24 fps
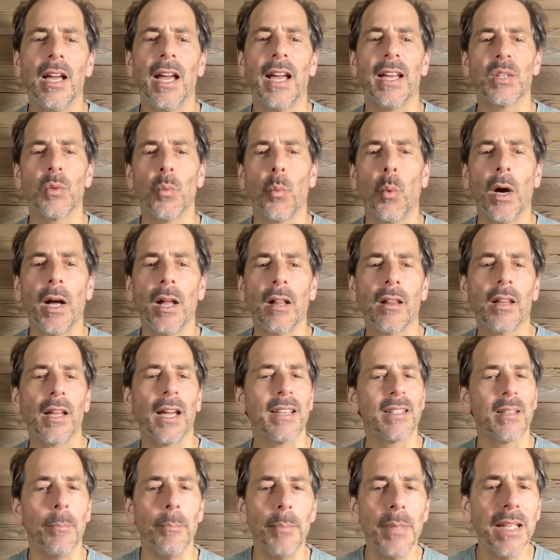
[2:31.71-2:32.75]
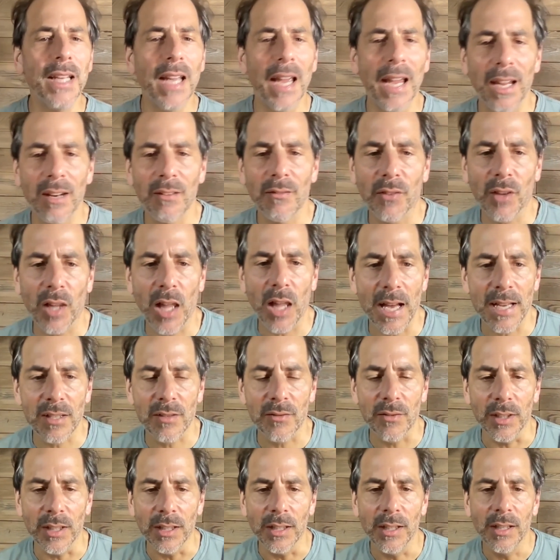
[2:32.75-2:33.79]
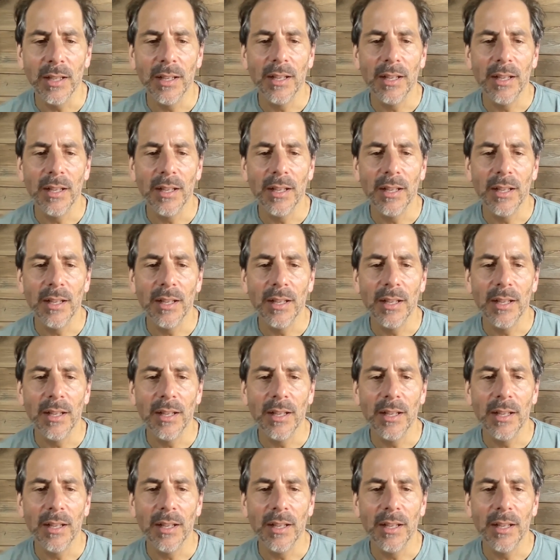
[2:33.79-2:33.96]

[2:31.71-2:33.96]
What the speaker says: as well as a BA in philosophy.